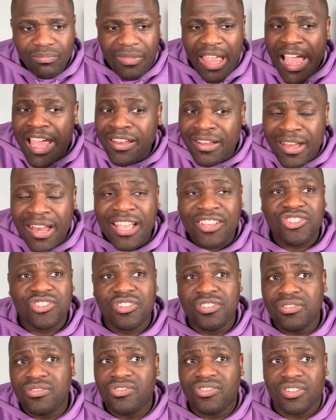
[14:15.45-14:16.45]
and
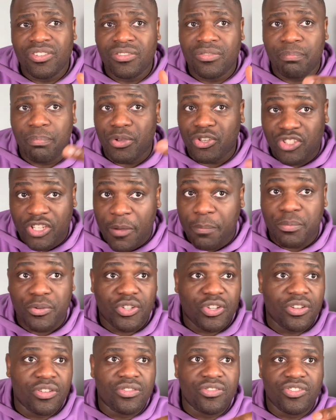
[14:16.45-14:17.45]
lessons and
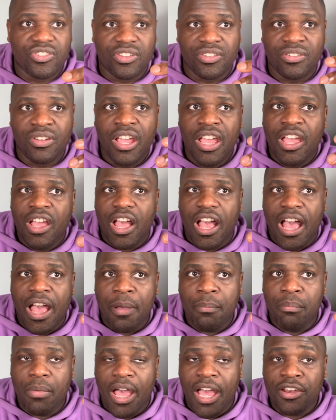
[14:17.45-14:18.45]
perceptions and,
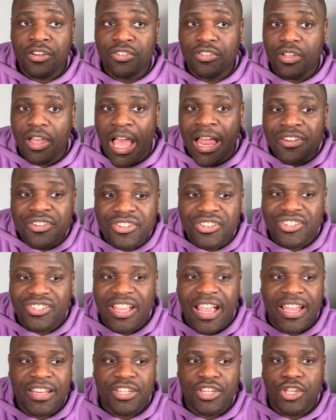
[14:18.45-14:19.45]
um, and
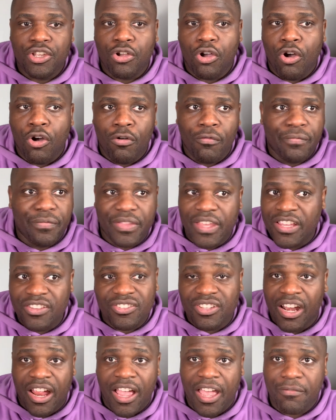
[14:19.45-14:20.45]
understanding of things
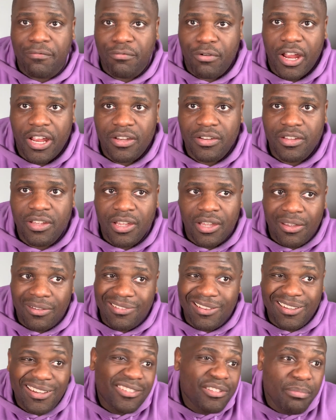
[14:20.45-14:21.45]
that I have read.
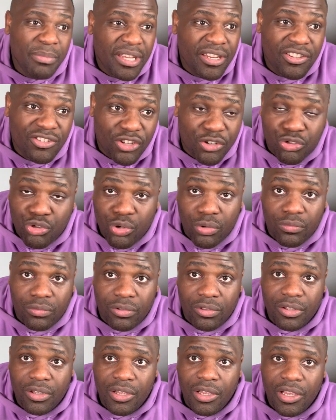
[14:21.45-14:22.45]
It doesn't mean it's the
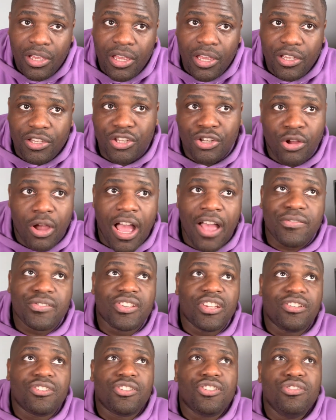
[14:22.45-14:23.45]
truth. You know, I've
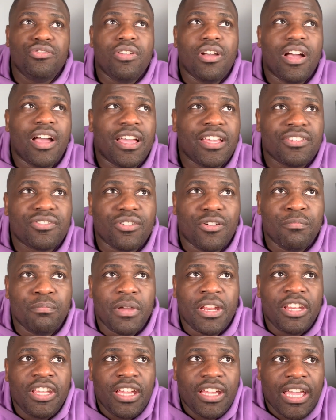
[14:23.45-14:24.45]
said to you guys on
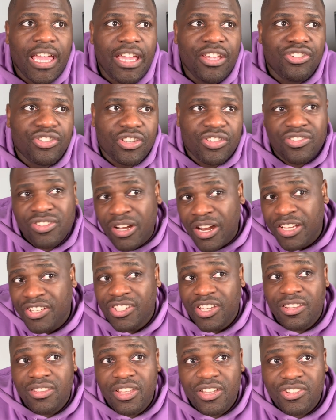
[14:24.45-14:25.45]
many occasions, and I
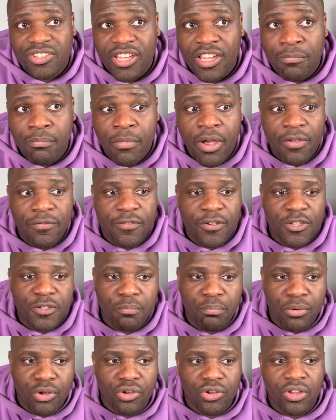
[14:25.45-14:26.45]
said this in my
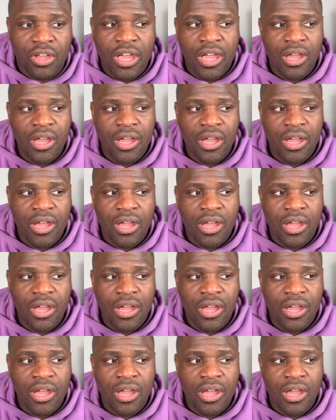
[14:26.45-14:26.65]
first book,